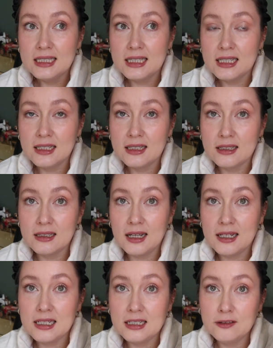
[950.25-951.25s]
the
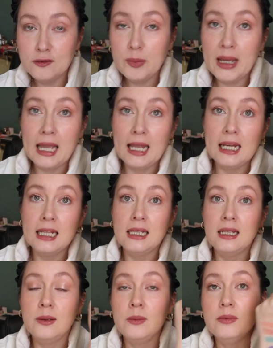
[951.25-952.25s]
idea of panning
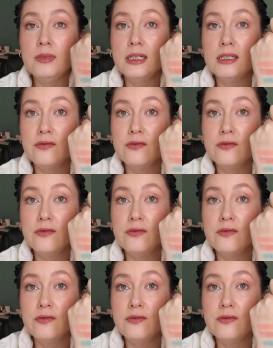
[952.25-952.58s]
them is